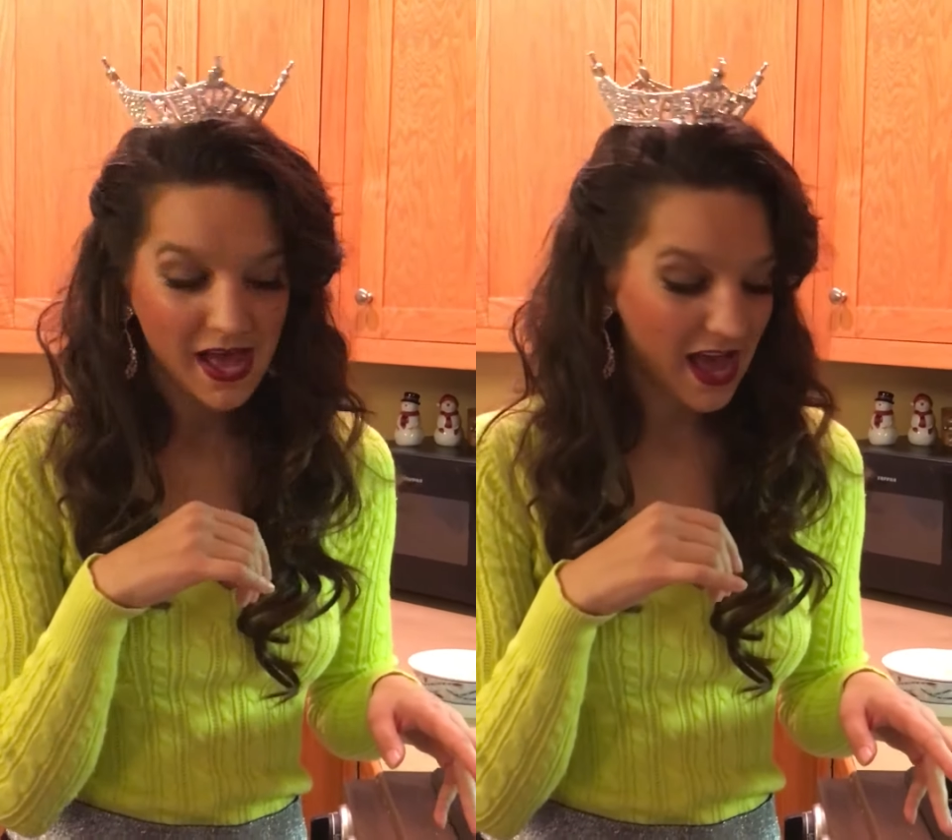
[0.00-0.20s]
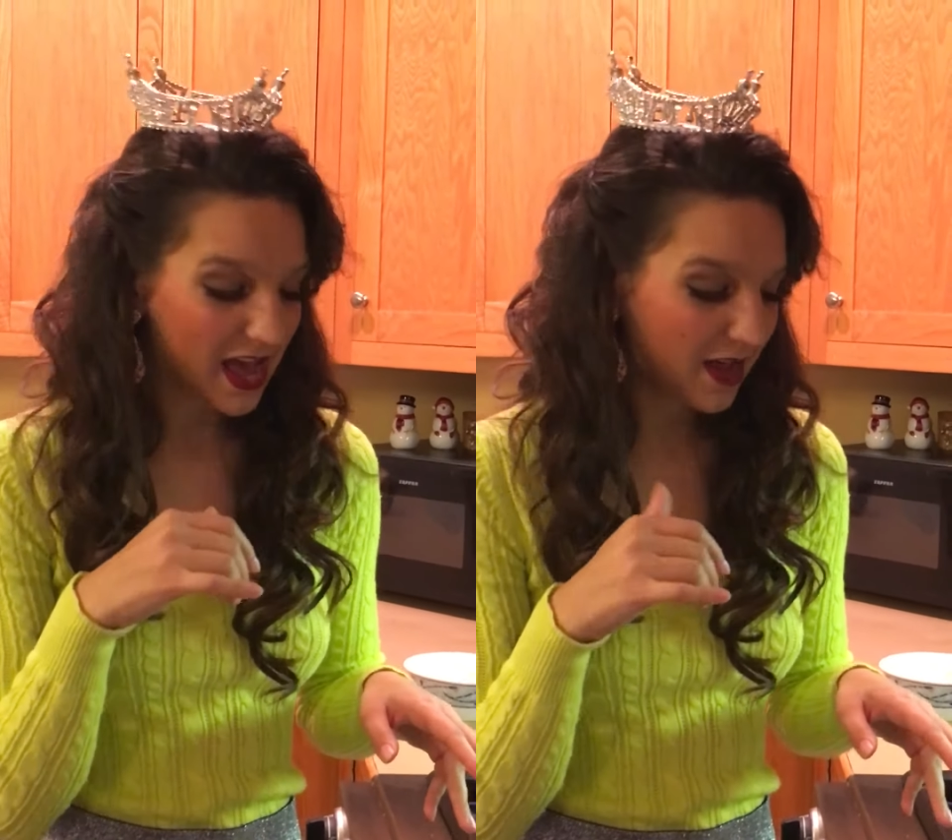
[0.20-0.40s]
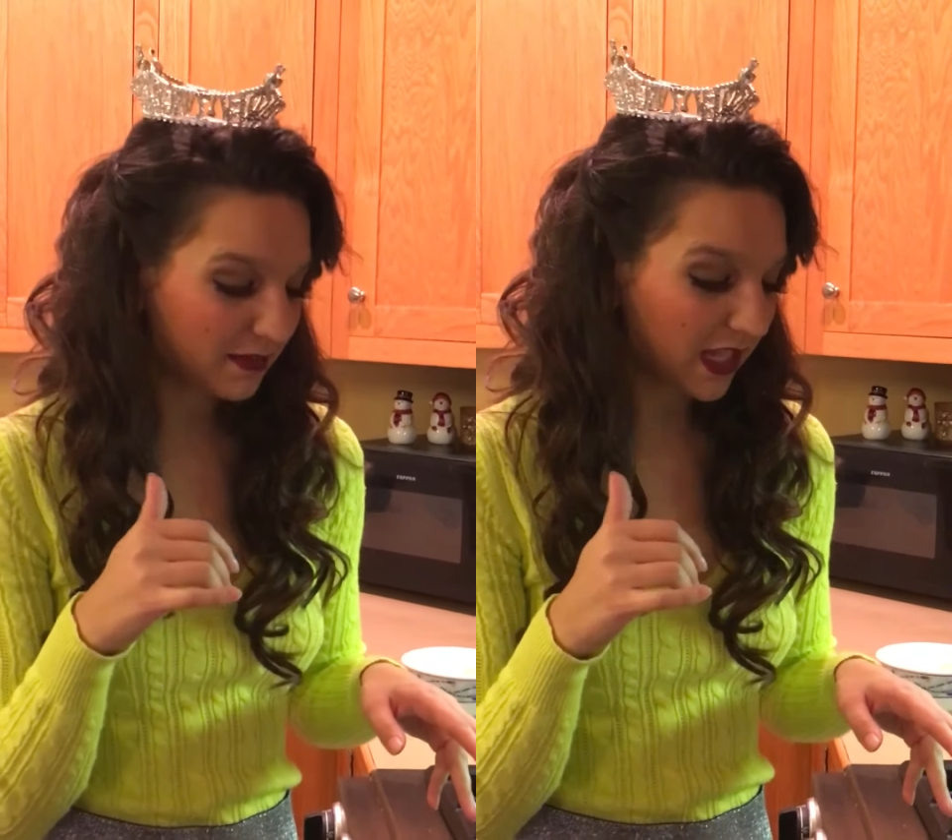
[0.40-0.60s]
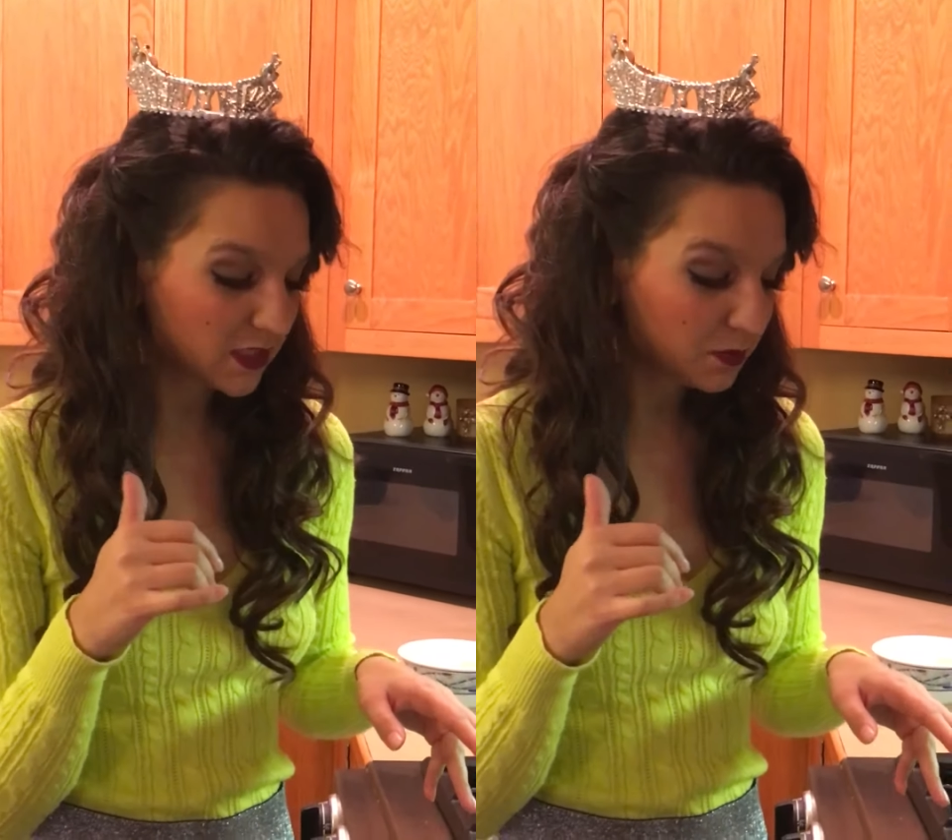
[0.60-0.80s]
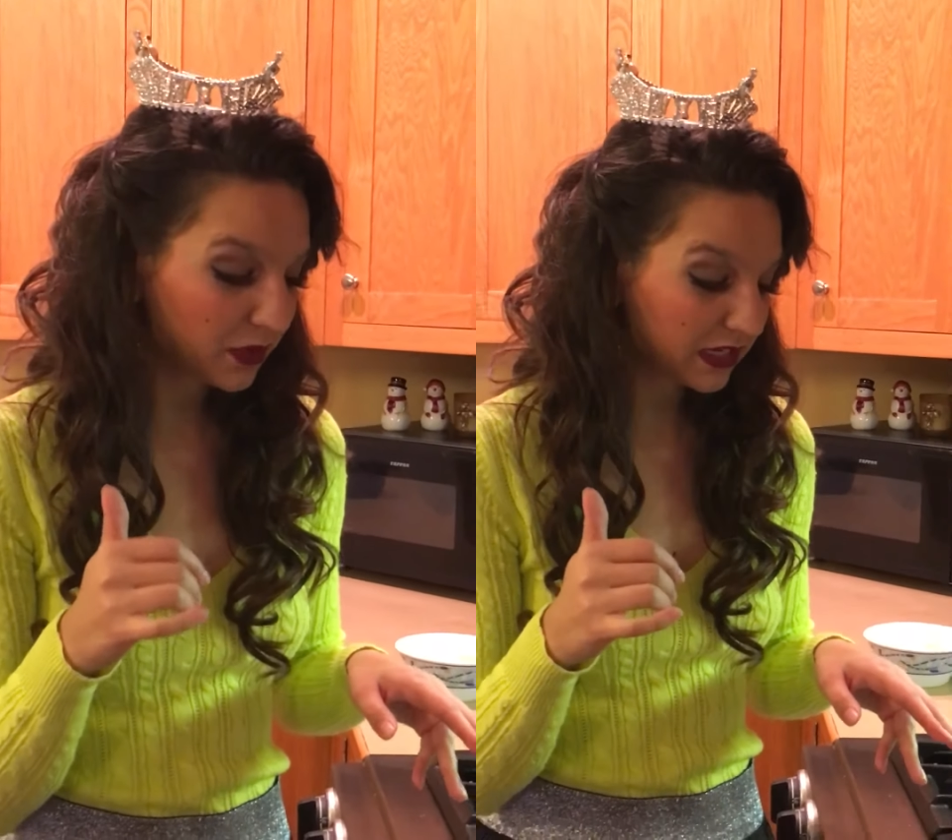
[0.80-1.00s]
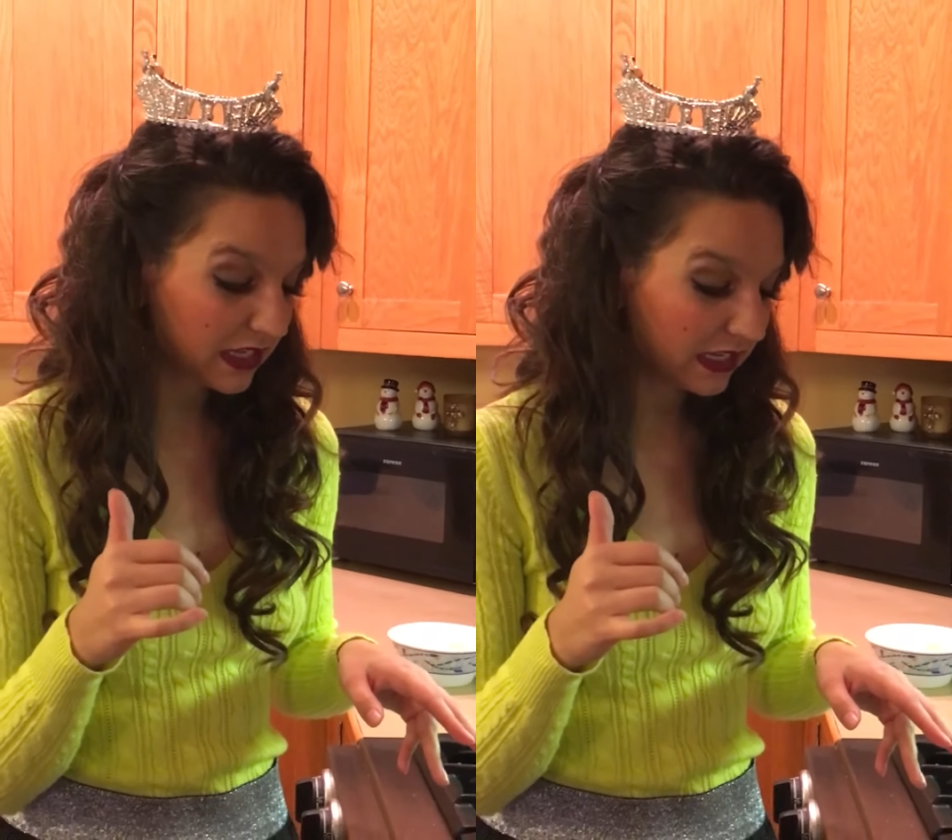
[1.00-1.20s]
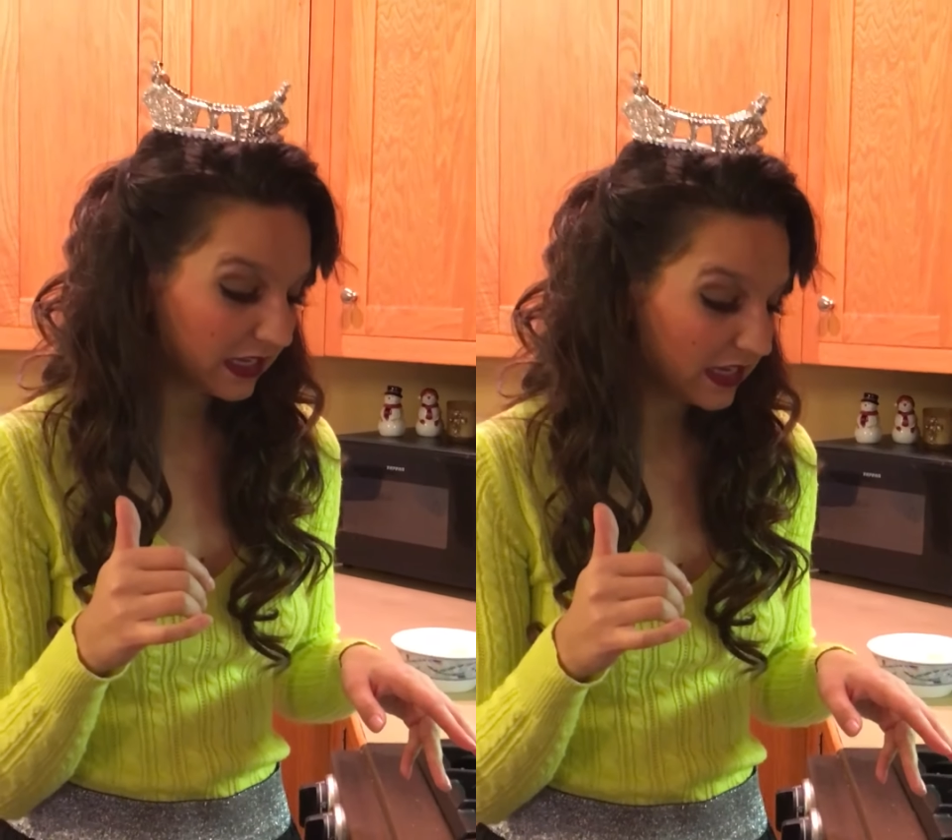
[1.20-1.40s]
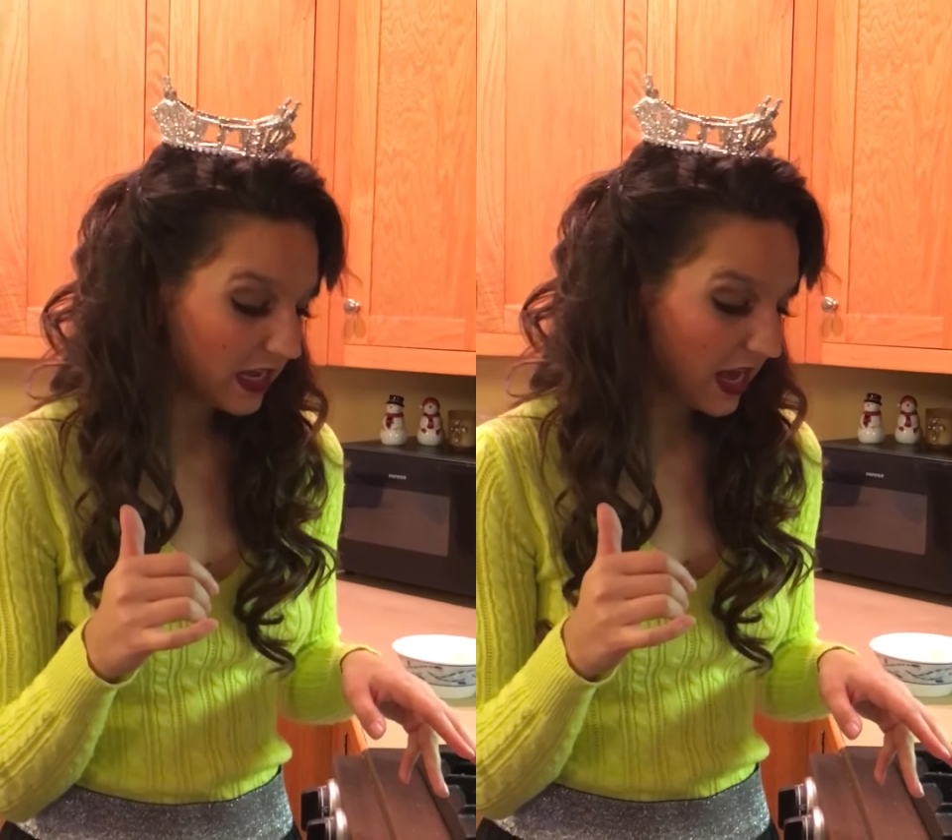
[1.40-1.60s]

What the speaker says: That's pretty